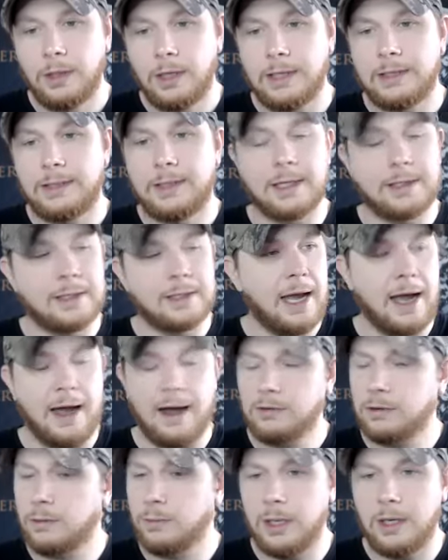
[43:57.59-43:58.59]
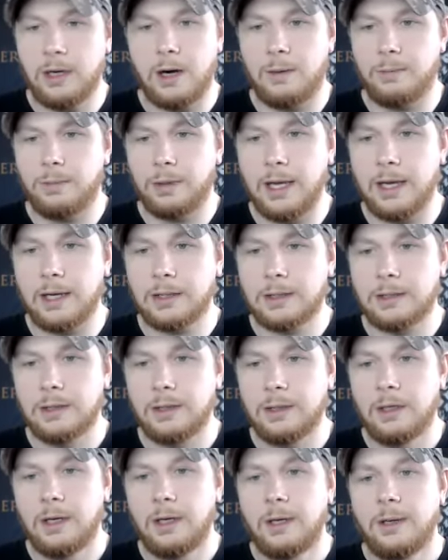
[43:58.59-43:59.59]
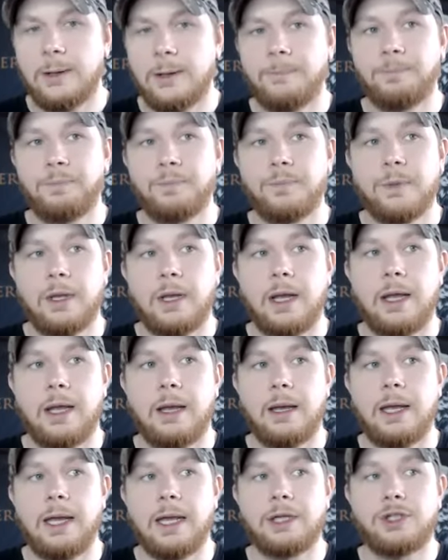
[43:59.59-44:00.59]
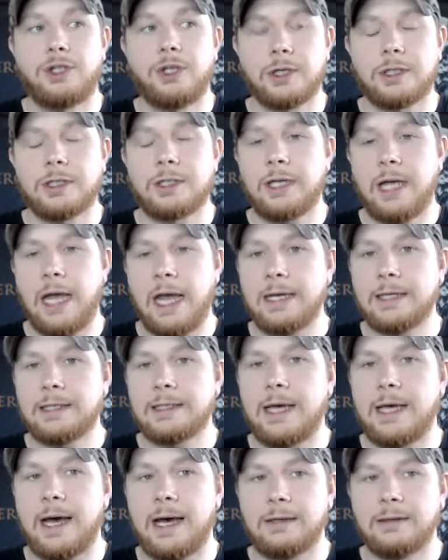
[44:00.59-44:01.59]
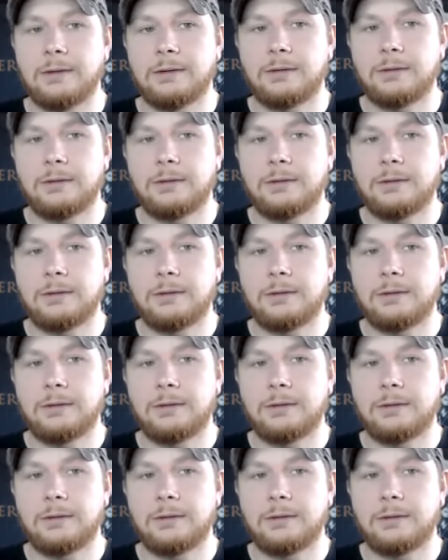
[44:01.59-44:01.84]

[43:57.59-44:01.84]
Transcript: It doesn't have to be complex. It just takes that